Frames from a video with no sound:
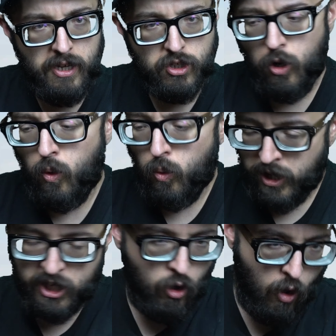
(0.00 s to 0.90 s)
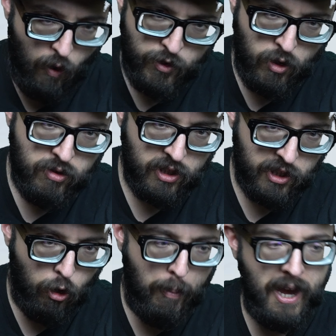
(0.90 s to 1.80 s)
So we're going to go over those a
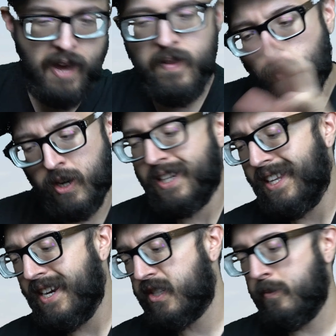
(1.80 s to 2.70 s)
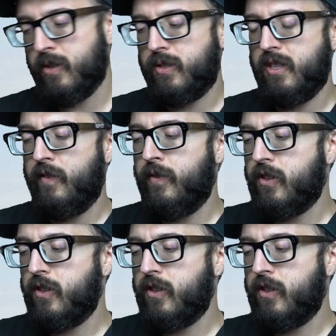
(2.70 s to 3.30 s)
little bit, and then we're going to get into some other stuff.